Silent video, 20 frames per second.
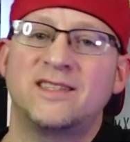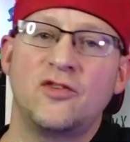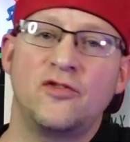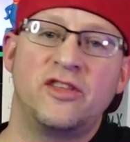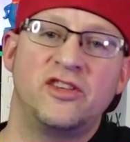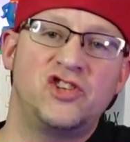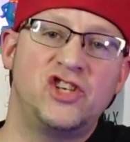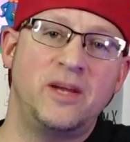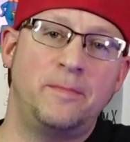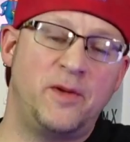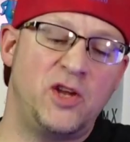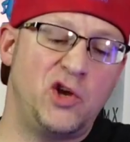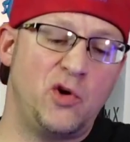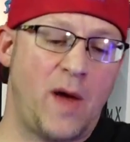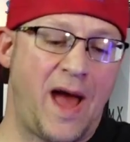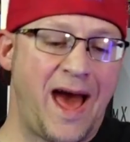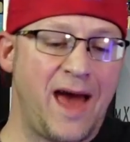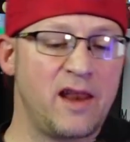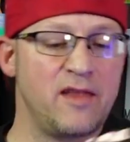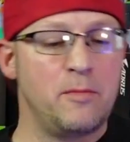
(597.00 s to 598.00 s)
so the
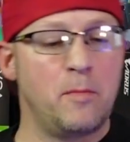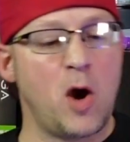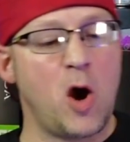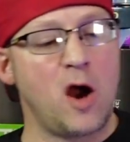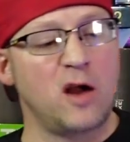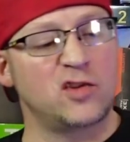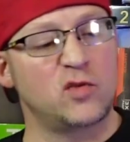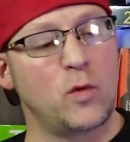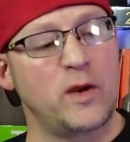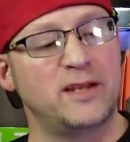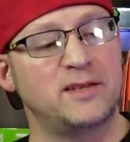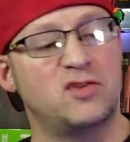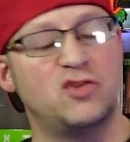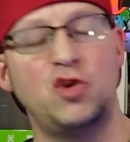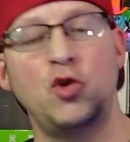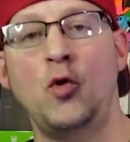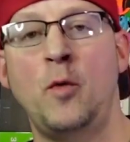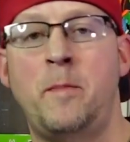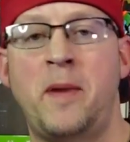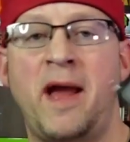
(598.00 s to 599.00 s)
GPU out of the box weighs
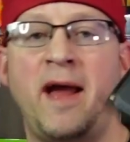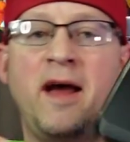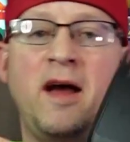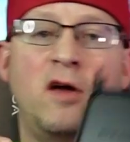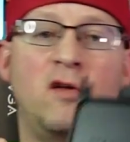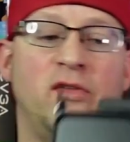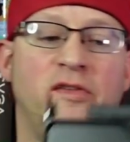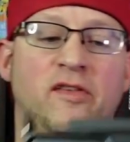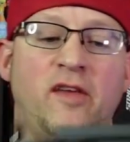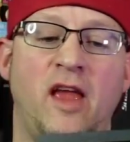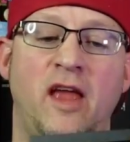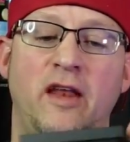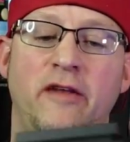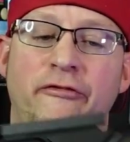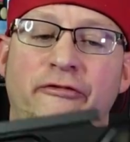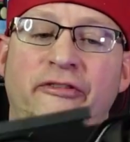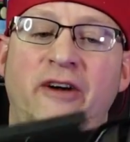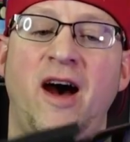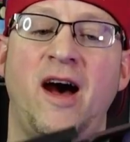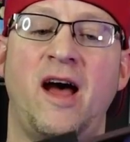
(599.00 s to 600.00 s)
2 pounds and
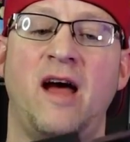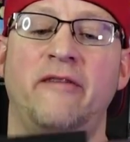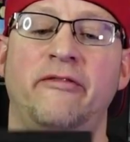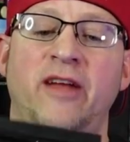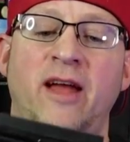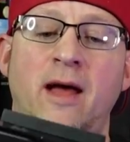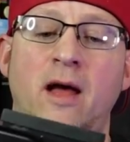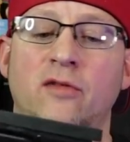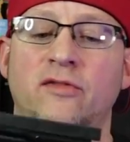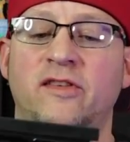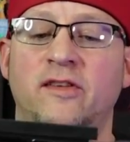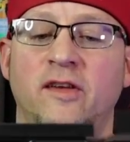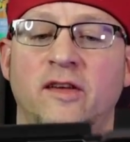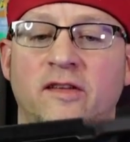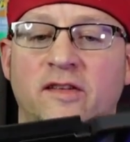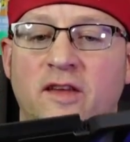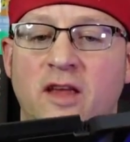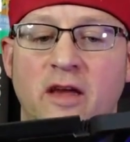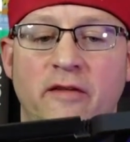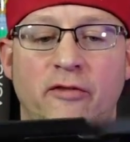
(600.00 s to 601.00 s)
5
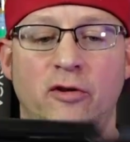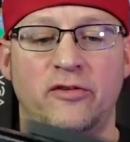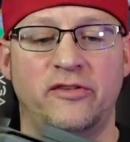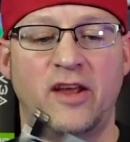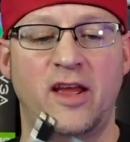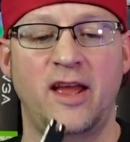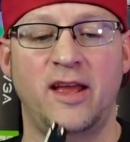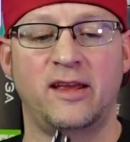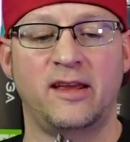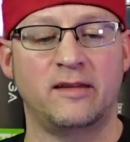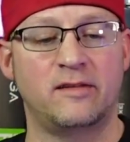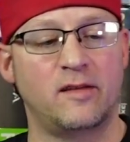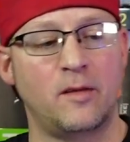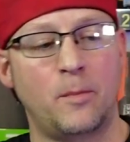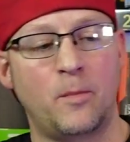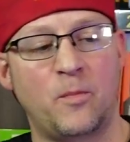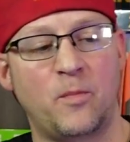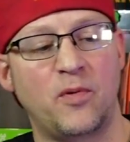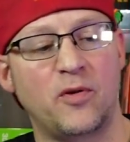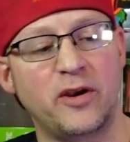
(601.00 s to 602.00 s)
ounces, give or take. That's a
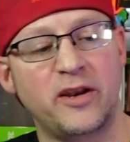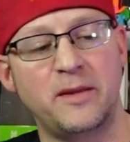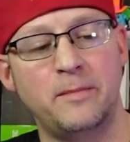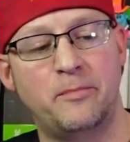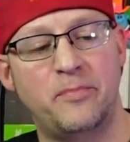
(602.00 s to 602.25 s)
pretty